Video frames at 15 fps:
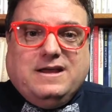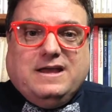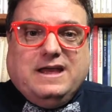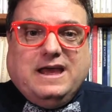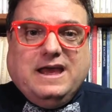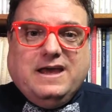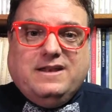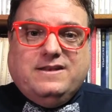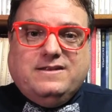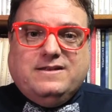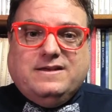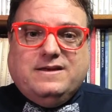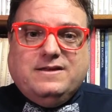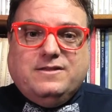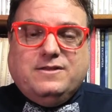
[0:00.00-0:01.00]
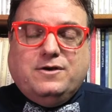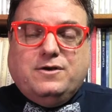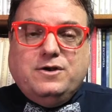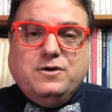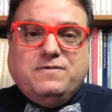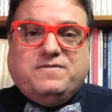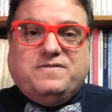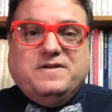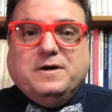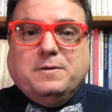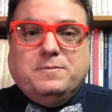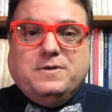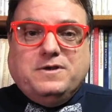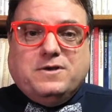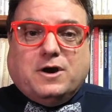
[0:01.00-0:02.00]
and their new
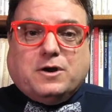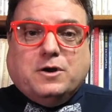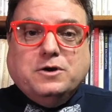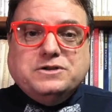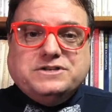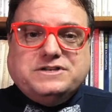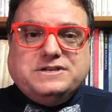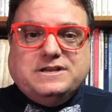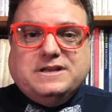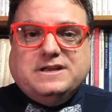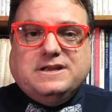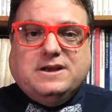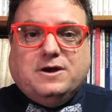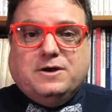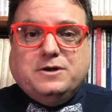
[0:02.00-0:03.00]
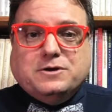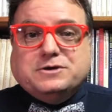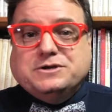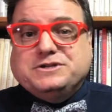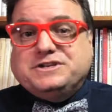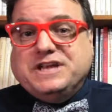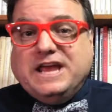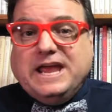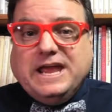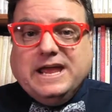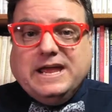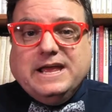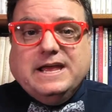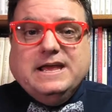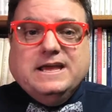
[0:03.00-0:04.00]
film, Narcos, or Narcose,
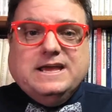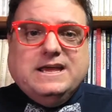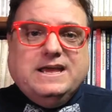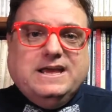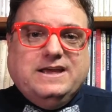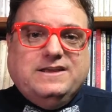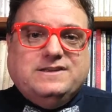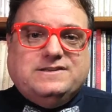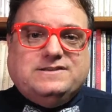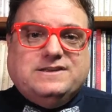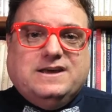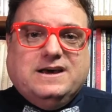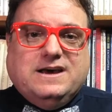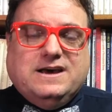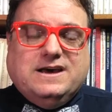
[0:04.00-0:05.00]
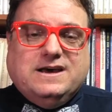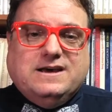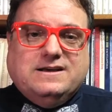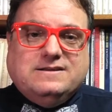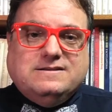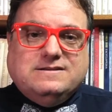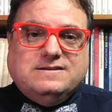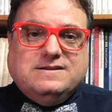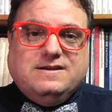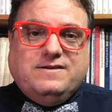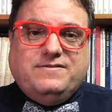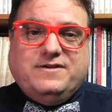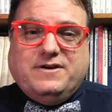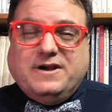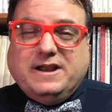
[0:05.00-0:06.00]
is a
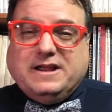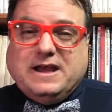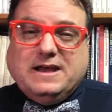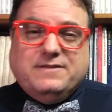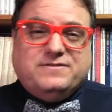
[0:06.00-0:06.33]
very kind of